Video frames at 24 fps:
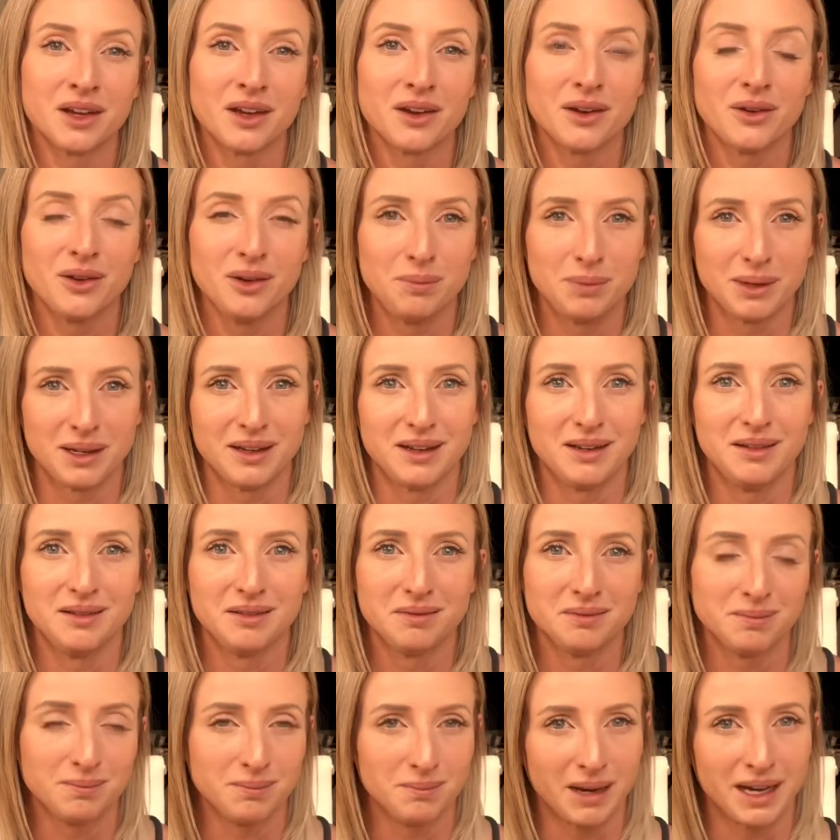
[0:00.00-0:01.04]
who'd been
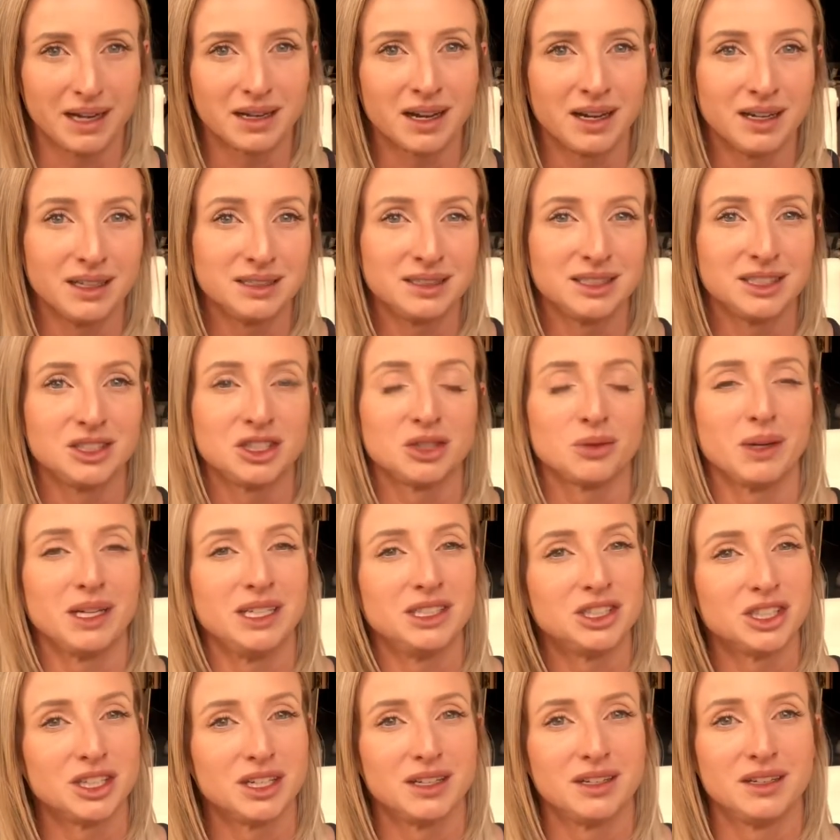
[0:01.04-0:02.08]
in my kind of
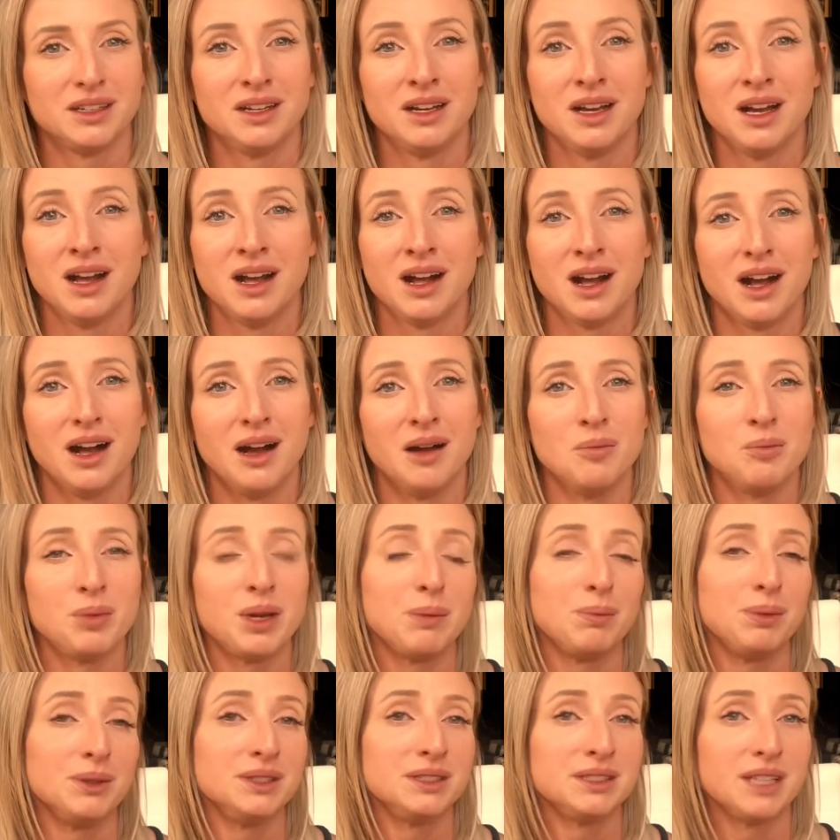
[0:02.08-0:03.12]
situation.
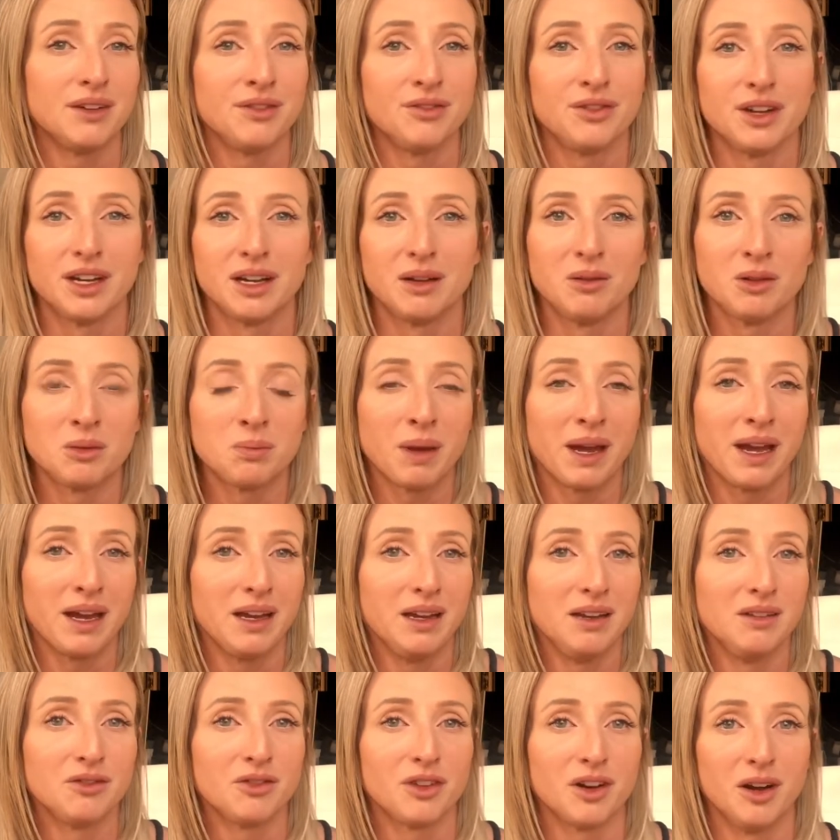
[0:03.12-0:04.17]
People suffering with
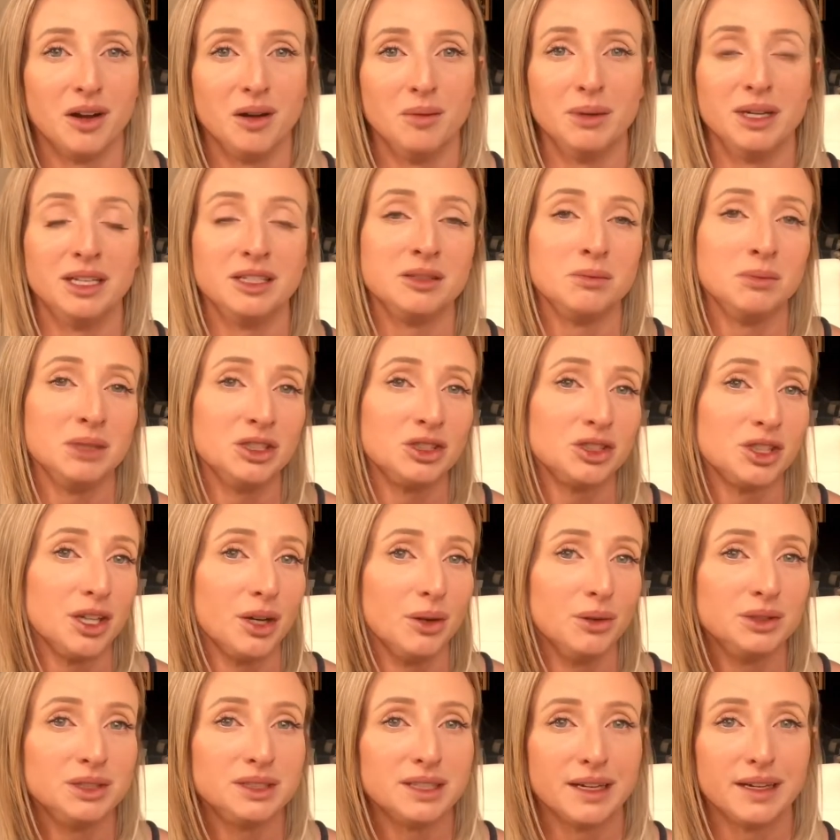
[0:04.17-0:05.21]
pain from
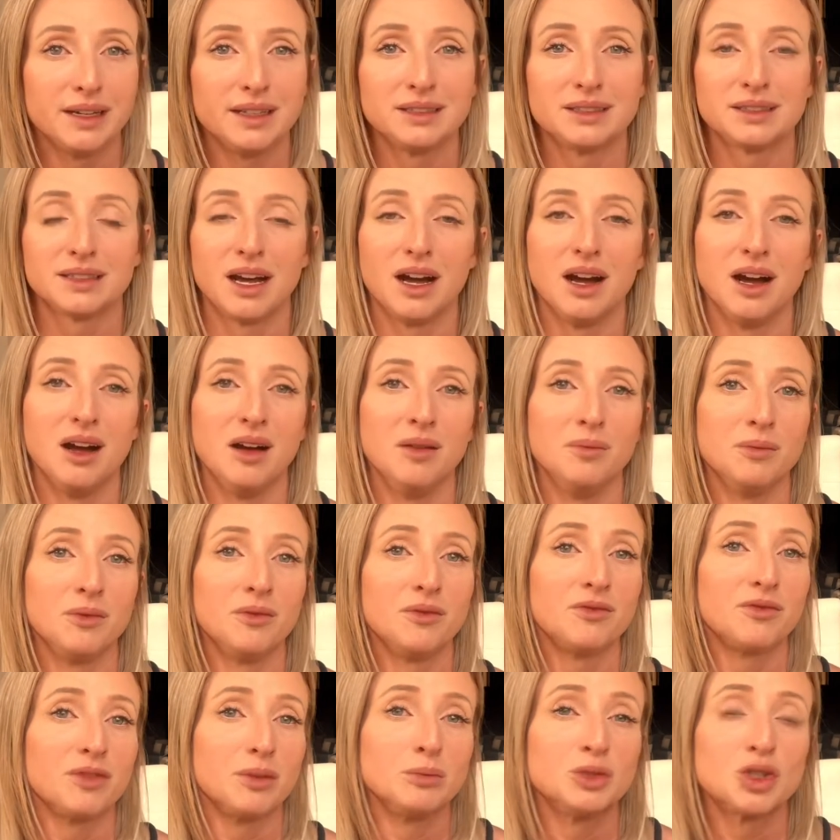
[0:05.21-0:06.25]
endometriosis,
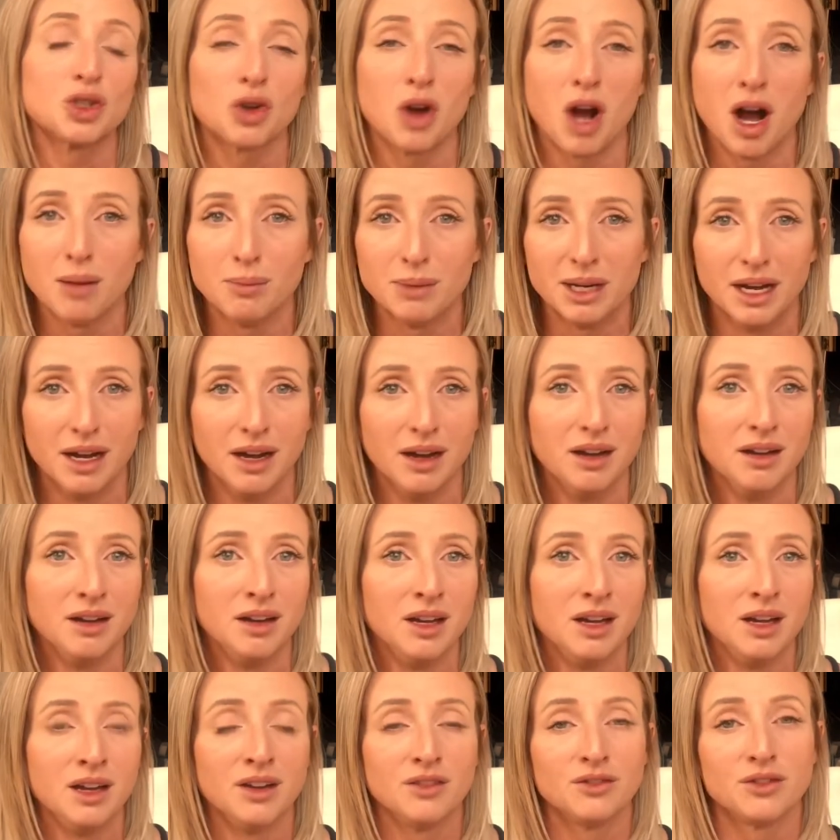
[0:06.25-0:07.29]
from trauma,
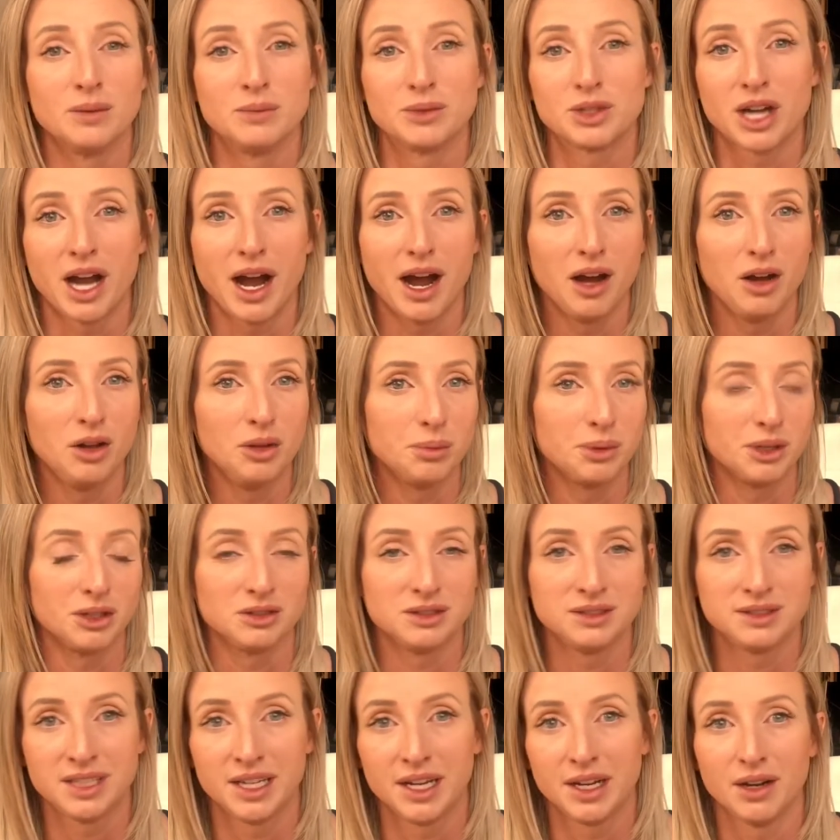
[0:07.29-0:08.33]
from
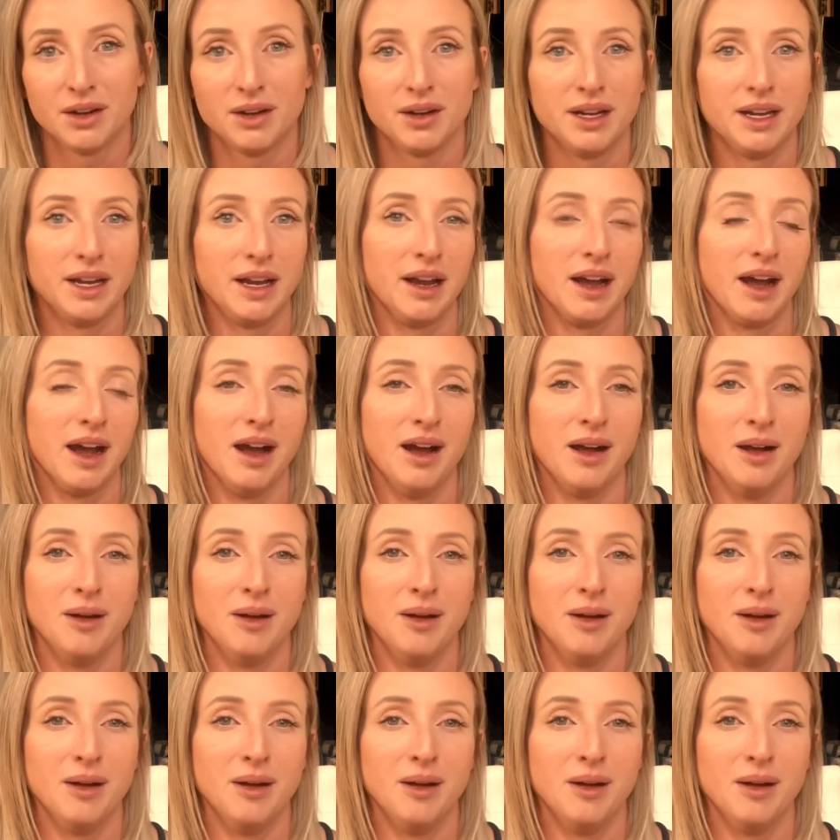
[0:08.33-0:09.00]
childbirth, tearing.